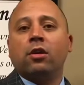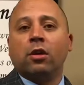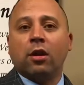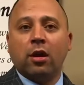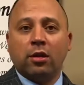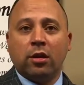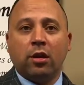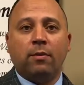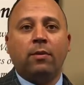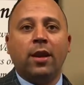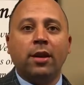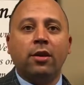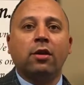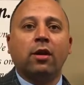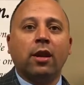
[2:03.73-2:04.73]
your
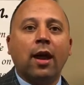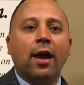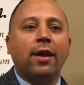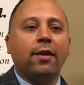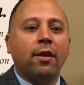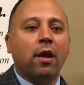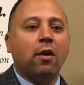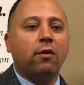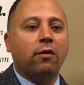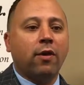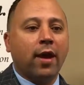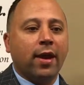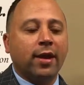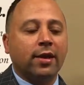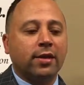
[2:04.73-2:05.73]
client know
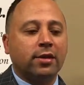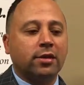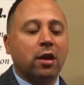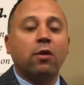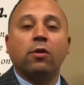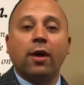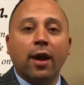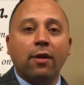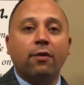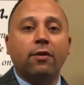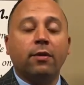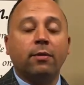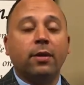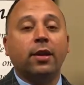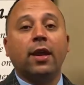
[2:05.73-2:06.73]
that it is okay for
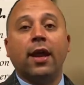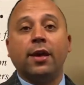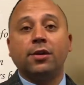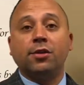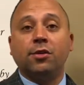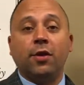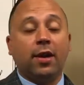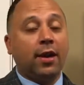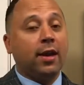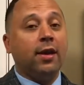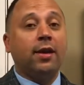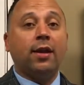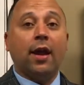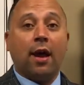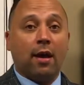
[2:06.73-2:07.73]
them to text you at
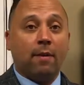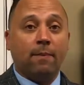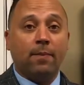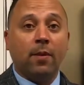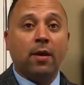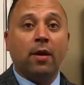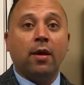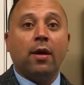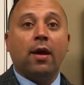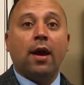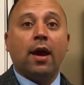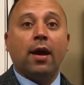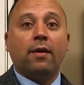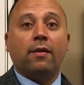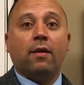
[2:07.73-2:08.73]
any time,
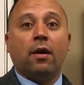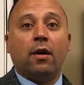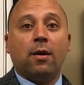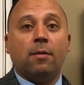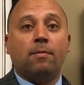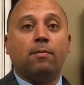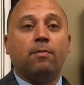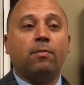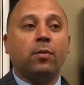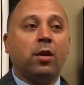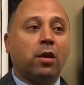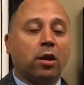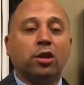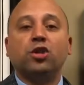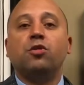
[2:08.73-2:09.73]
and
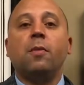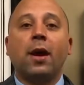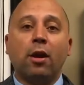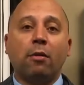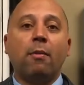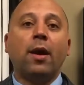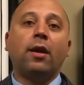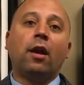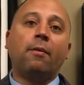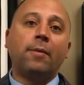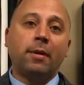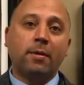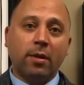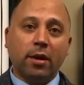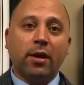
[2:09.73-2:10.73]
because you may or may not
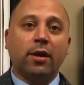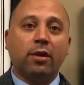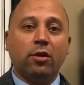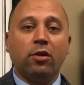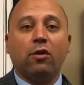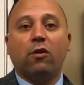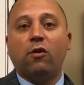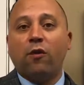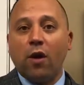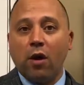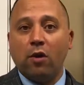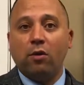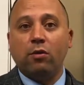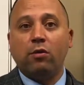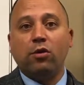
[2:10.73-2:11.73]
be able to get to your
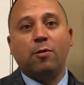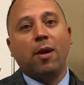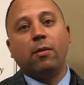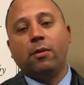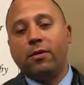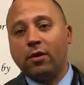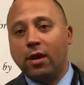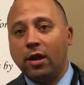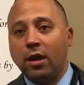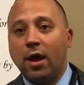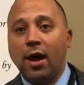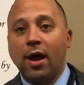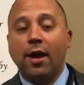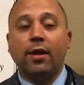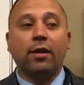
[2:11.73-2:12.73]
phone, you may be with a
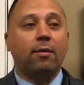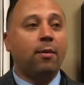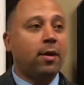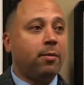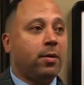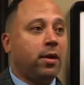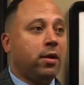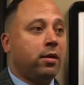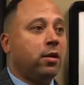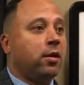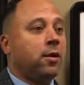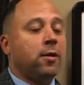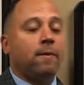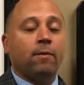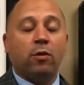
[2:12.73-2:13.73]
client,
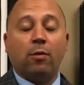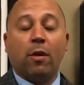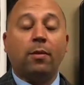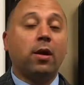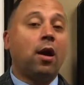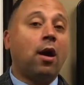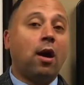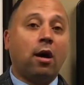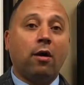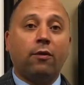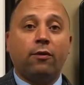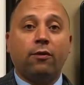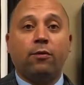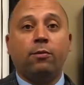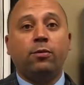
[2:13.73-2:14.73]
you may be
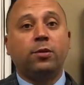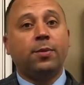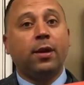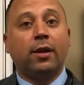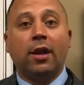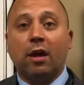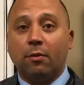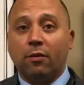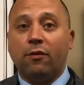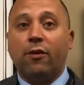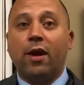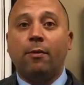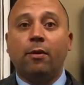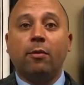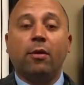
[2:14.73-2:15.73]
off spending time with
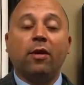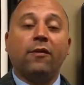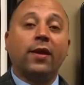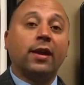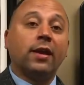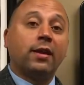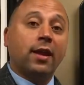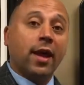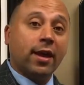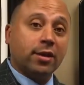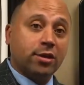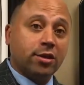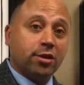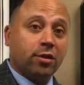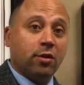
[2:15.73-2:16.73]
family, but if they can
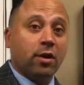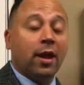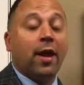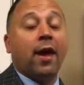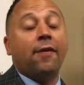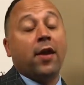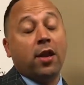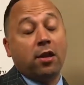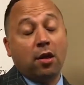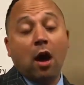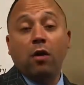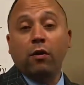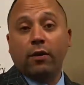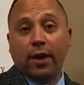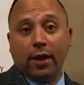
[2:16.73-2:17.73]
text you and they
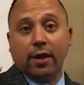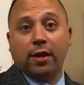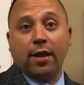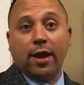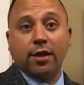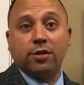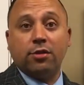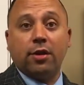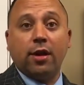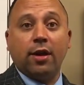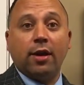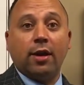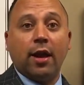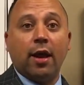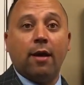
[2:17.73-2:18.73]
know that they can text you at
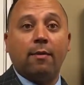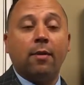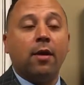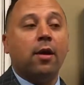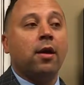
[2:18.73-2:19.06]
any time,